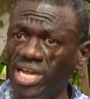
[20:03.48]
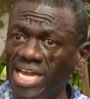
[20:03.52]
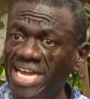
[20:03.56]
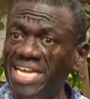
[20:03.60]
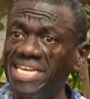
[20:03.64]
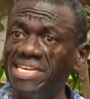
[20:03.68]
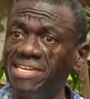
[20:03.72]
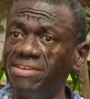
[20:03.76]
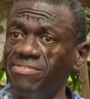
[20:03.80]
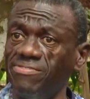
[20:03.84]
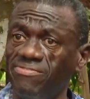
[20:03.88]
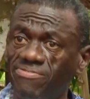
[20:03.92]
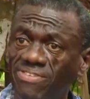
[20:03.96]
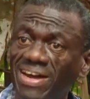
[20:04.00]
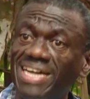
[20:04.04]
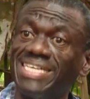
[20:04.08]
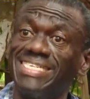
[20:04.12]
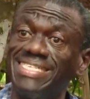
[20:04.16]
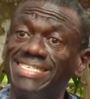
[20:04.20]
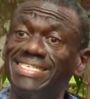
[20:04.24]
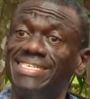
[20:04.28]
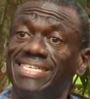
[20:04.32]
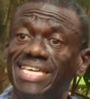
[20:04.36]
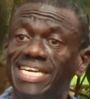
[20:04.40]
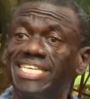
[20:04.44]
get
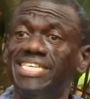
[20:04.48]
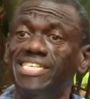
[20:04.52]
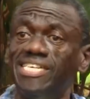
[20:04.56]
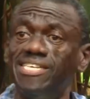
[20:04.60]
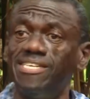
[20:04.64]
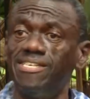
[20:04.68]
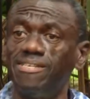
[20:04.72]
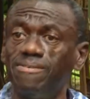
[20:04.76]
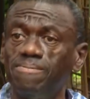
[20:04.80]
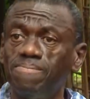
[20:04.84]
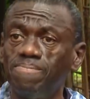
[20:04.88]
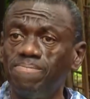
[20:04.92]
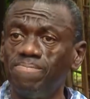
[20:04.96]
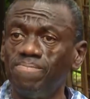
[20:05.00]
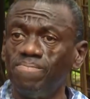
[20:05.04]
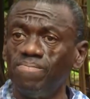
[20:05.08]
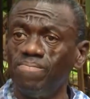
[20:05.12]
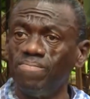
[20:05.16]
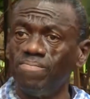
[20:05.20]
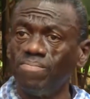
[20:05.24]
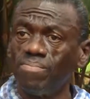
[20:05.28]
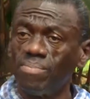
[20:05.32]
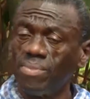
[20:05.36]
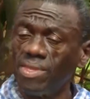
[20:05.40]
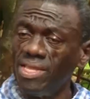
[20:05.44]
vaccinated.
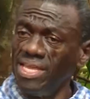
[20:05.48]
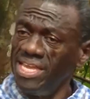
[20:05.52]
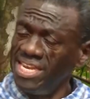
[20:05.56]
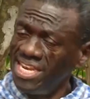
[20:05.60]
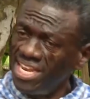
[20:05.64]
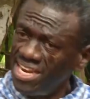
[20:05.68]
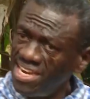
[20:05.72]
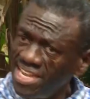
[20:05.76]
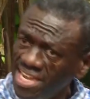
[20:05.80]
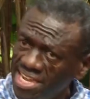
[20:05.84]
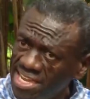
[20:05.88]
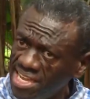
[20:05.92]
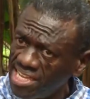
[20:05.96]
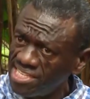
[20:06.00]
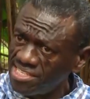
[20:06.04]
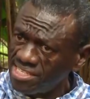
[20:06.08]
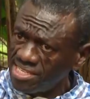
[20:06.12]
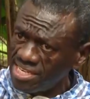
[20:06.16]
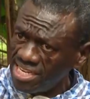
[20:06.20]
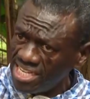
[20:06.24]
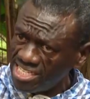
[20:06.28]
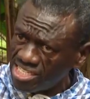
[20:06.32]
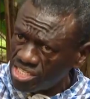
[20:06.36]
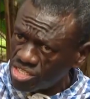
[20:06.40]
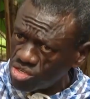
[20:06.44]
In any case,
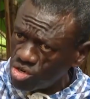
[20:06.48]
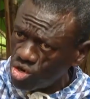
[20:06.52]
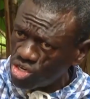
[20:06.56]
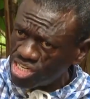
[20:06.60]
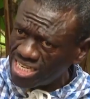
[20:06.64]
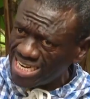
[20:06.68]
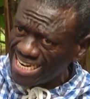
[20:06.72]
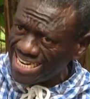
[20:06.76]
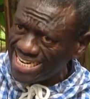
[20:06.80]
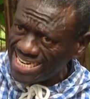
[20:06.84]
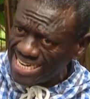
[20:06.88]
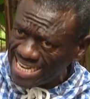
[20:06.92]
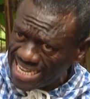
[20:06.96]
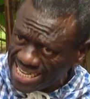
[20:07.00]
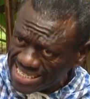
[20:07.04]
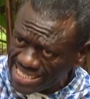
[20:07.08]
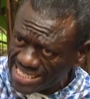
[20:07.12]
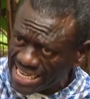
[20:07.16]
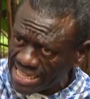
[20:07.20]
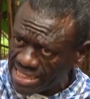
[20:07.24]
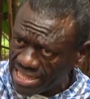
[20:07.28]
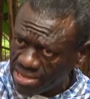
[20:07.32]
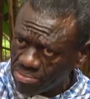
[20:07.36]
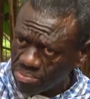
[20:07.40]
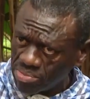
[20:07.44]
let's not
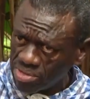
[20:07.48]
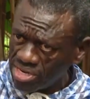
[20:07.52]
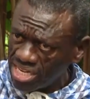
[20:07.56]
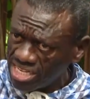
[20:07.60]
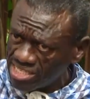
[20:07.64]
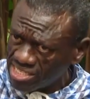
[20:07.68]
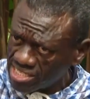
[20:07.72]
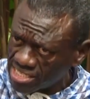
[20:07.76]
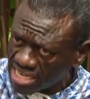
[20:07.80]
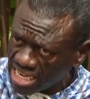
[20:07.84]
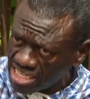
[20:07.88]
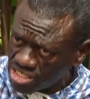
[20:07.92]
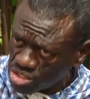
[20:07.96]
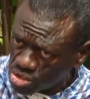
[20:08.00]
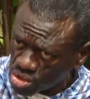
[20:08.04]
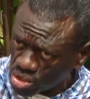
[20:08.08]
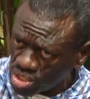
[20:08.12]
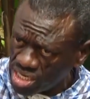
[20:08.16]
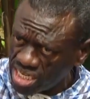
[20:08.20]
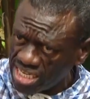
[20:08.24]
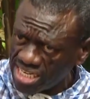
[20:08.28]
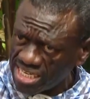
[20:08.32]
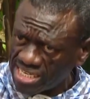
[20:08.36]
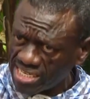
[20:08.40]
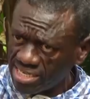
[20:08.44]
endanger them. Let's
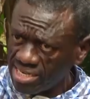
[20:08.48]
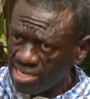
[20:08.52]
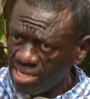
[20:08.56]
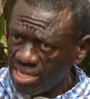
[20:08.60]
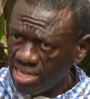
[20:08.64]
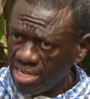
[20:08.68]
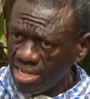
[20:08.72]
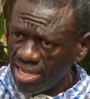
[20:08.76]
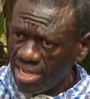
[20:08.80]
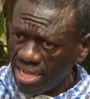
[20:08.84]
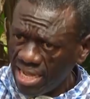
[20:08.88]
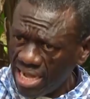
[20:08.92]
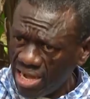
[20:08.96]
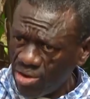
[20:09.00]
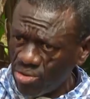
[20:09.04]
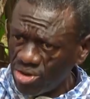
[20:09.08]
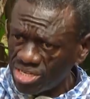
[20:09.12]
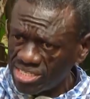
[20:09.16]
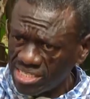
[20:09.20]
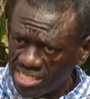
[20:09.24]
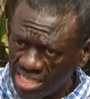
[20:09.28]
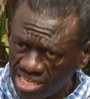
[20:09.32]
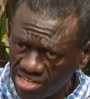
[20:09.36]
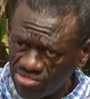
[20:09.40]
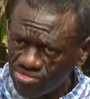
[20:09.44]
isolate
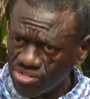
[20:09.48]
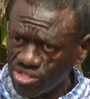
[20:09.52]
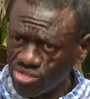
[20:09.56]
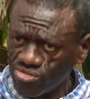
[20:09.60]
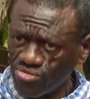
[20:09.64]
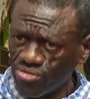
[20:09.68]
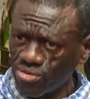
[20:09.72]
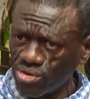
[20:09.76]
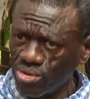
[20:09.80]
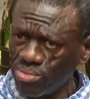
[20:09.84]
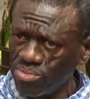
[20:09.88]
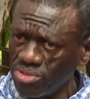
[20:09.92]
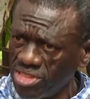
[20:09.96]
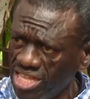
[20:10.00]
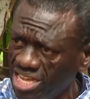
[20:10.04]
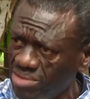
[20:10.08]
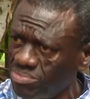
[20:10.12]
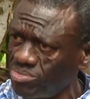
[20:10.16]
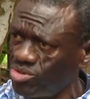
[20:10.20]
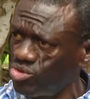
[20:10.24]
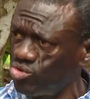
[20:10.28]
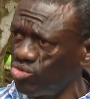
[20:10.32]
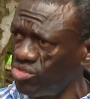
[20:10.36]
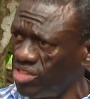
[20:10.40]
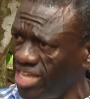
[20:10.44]
ourselves from
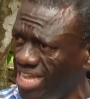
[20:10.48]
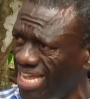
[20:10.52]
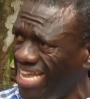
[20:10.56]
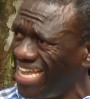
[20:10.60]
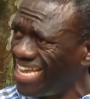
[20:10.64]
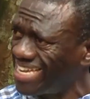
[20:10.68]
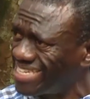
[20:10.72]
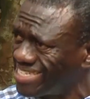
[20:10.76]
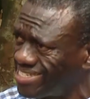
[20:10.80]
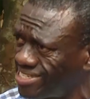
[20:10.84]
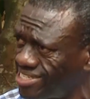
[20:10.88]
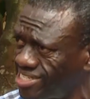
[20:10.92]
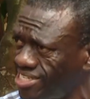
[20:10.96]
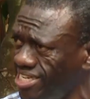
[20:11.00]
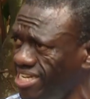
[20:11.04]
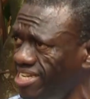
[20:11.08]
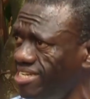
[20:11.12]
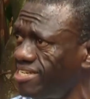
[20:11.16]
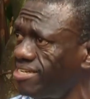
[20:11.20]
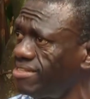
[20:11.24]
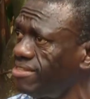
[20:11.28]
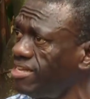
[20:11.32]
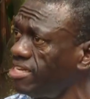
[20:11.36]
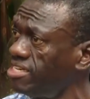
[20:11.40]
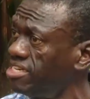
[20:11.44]
them to the
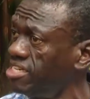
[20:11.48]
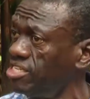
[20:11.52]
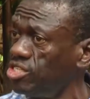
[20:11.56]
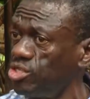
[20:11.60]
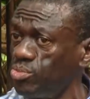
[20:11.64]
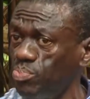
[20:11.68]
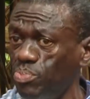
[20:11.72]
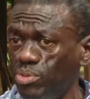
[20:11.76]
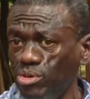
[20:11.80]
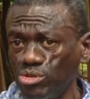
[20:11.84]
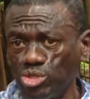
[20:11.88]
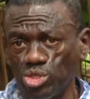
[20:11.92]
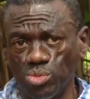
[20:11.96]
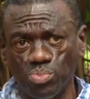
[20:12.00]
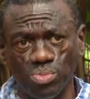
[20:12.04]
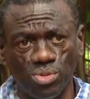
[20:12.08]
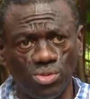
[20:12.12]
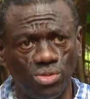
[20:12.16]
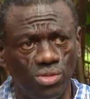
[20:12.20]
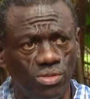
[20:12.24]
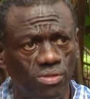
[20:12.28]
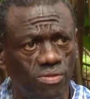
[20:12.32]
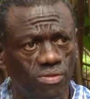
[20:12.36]
extent that is possible.